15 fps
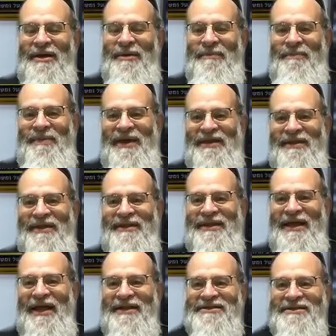Being that
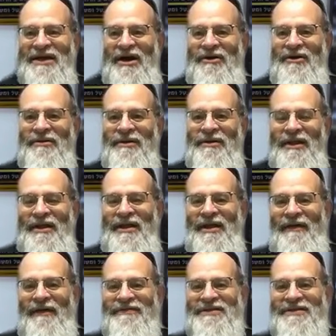that's so,
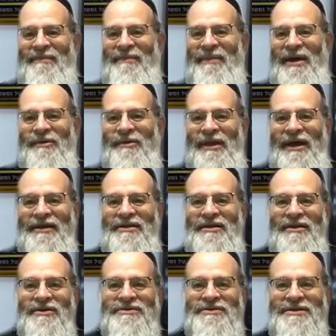if somebody would like to
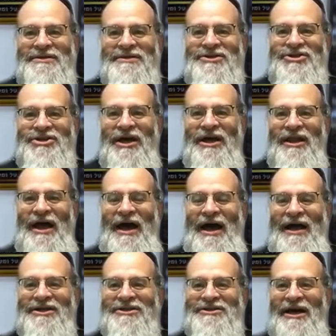use this gel
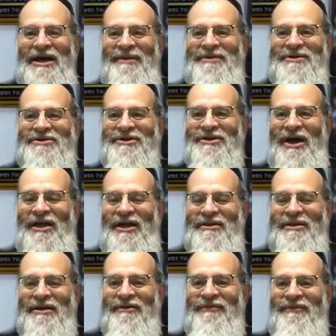on Shabbos or Yom
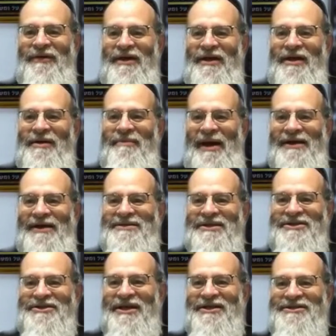Tov, my
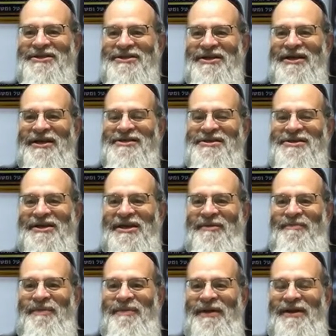suggestion is you
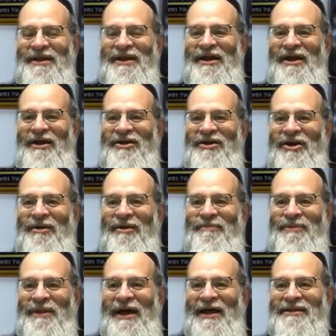keep it near your
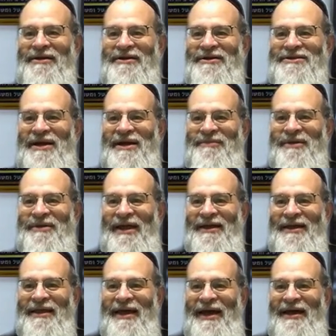plata or something
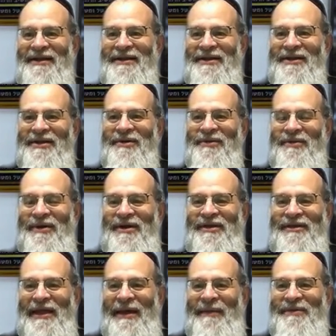like that, where
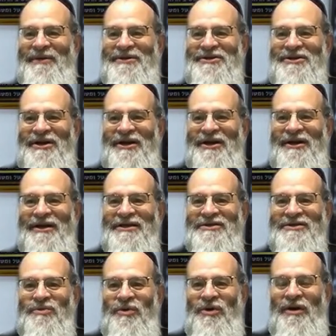the temperature
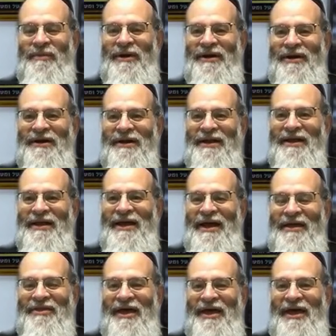is warmer,
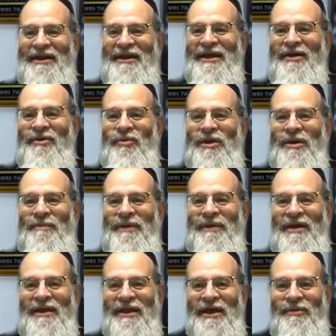and then it will be
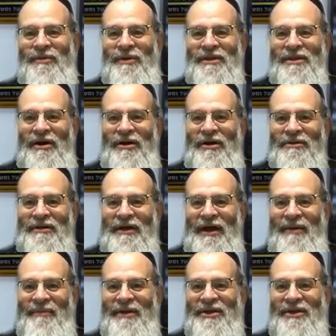a liquid the whole
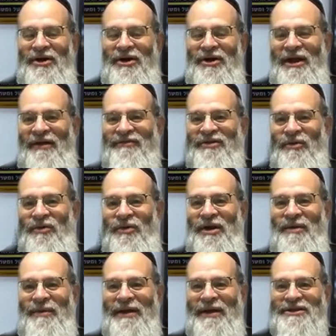time, and you don't have to worry
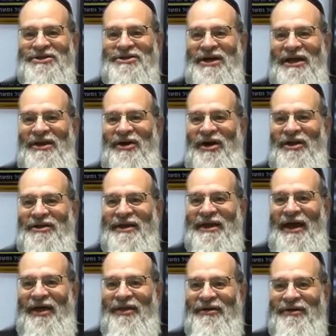about the shiloh
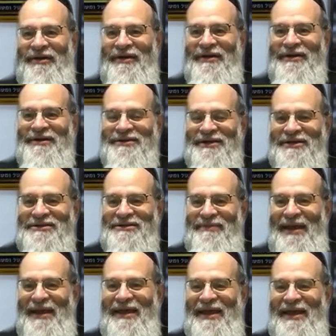altogether. Just
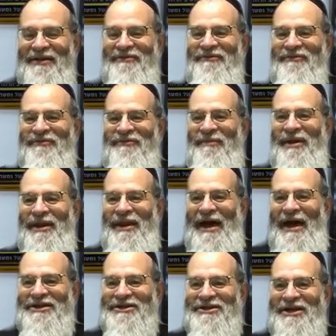make it from
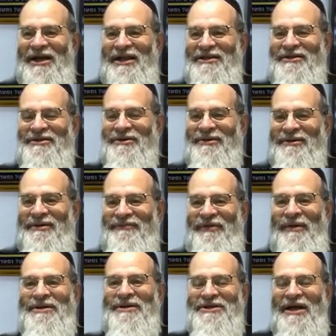a gel to
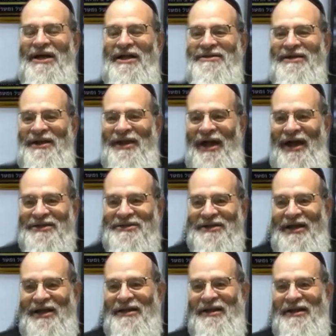a
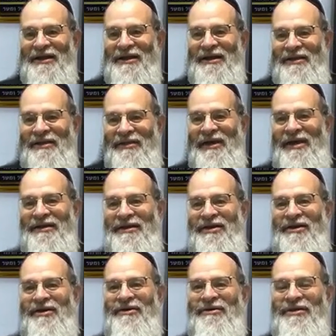non-gel, and then
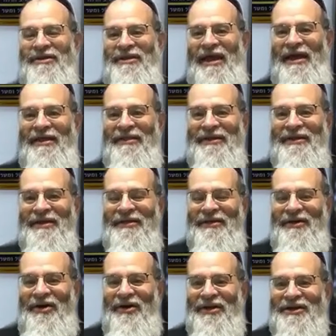the
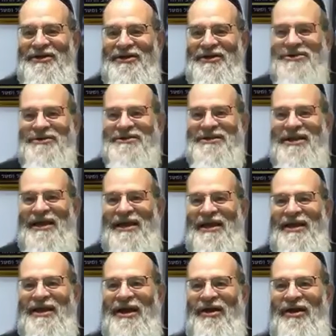whole issue is taken
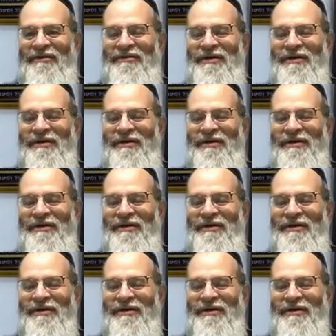care of.